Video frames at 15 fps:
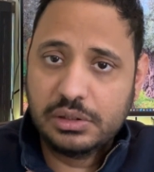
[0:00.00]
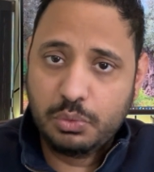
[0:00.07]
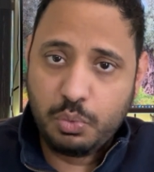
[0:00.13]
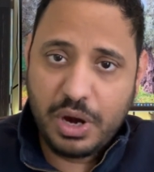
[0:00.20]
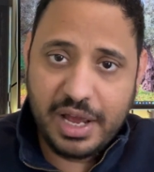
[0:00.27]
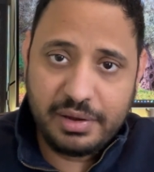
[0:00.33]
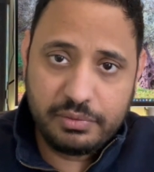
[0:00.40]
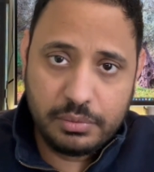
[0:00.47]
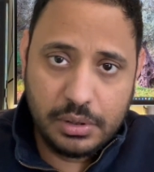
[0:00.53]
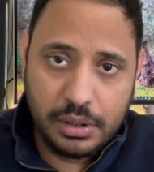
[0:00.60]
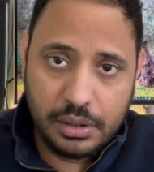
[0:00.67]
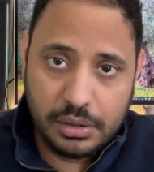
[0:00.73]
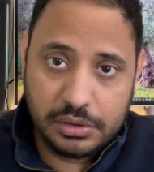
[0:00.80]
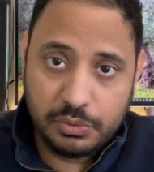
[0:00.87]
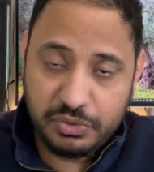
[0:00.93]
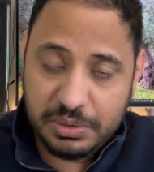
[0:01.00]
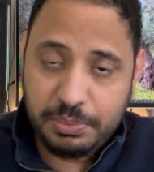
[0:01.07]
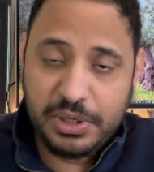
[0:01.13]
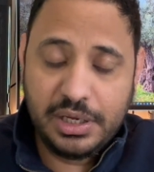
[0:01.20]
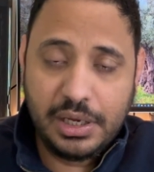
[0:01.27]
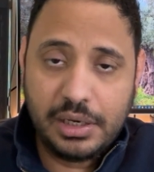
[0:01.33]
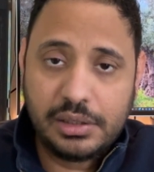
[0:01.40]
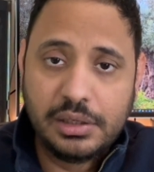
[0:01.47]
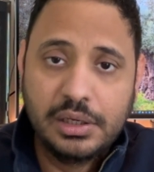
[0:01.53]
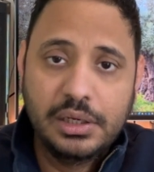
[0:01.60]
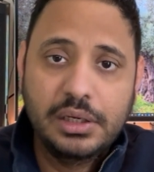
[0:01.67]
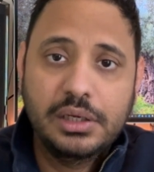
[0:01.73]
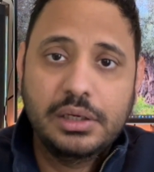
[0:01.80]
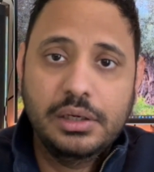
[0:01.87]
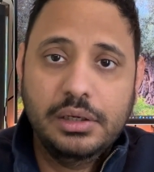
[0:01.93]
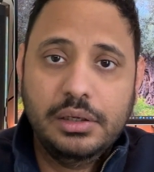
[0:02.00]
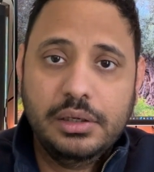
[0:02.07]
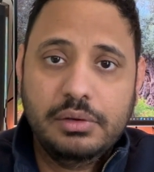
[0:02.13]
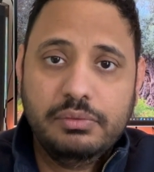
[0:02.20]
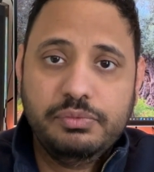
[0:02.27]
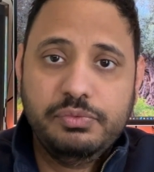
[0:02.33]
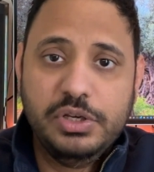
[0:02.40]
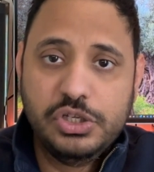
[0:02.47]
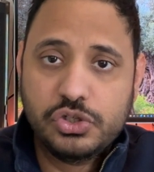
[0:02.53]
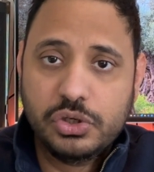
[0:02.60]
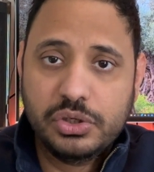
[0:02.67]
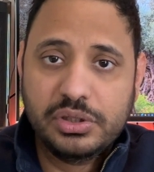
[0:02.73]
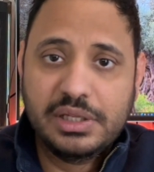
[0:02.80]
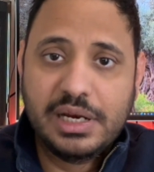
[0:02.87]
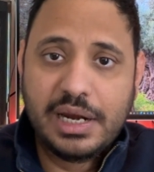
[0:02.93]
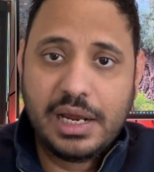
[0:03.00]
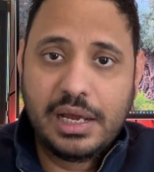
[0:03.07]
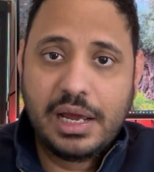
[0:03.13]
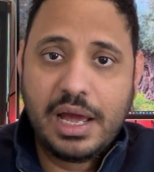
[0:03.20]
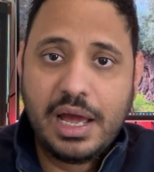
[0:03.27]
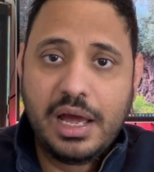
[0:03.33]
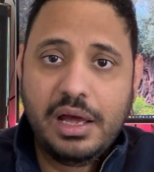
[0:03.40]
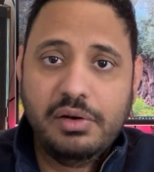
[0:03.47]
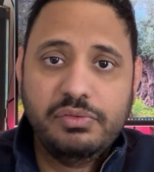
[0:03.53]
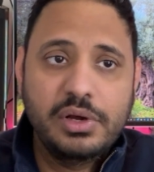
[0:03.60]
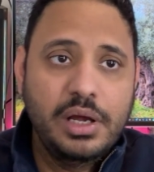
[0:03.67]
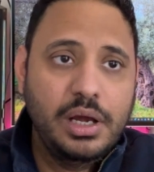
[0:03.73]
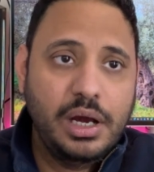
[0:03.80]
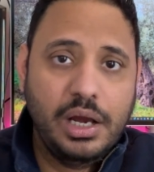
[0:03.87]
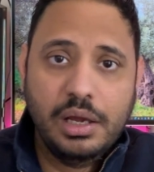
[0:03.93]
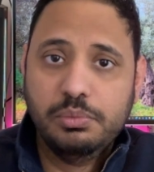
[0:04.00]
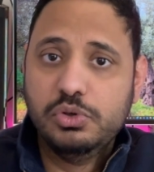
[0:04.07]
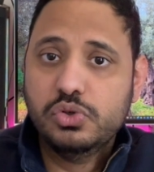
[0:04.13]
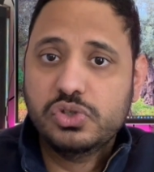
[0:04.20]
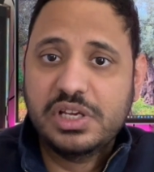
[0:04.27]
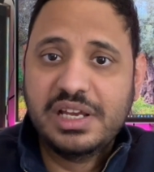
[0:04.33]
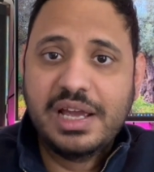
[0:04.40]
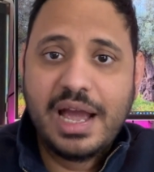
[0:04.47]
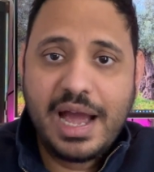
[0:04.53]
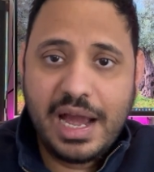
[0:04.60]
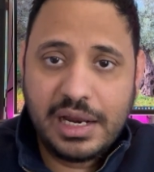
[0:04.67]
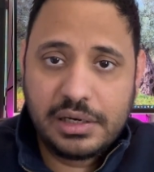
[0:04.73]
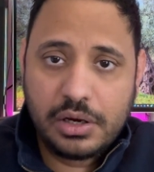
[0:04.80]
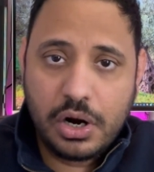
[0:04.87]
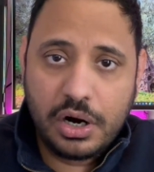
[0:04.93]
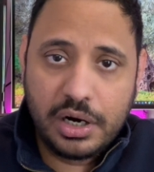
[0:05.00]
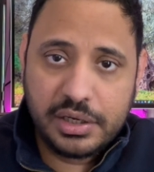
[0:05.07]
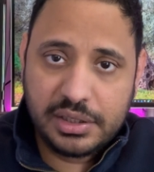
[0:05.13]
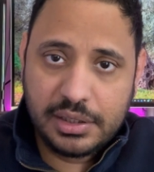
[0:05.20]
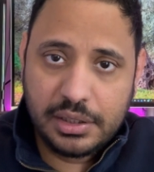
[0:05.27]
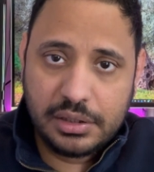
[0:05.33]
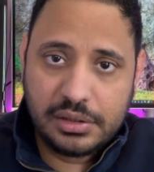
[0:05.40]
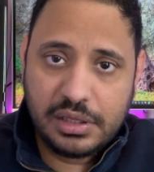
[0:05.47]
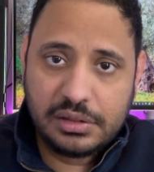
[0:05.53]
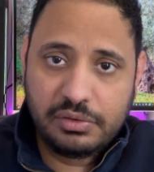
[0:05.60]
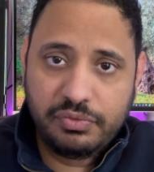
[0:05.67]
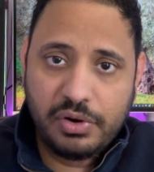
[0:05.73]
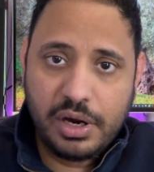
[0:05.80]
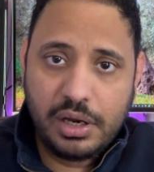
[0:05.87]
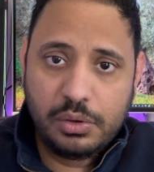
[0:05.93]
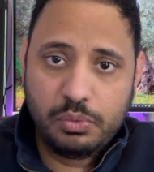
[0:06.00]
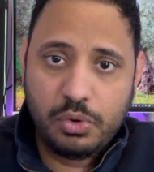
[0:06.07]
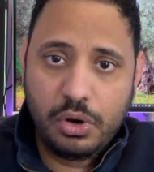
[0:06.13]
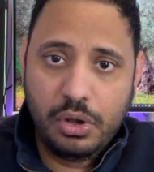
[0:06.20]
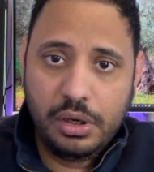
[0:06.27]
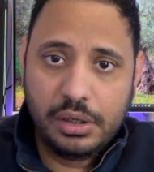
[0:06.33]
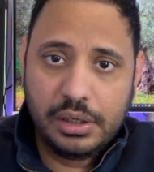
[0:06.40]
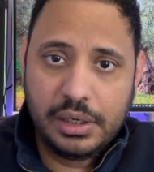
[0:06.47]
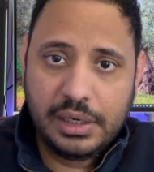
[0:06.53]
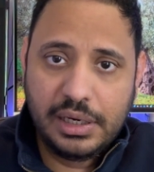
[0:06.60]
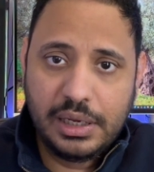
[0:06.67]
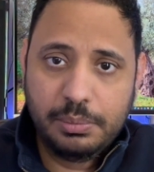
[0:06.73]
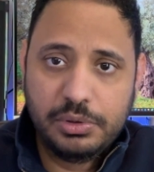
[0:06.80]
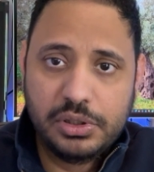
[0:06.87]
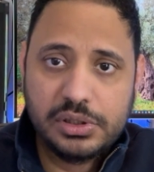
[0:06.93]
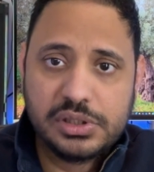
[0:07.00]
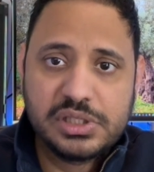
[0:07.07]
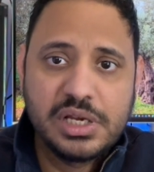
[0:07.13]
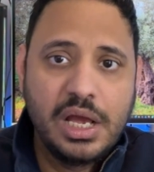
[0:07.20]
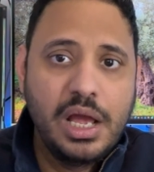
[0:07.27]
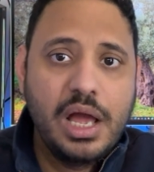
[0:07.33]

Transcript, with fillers: the, uh, the VPN uh, feature that I have. I'm using AdGuard that the firewall enables.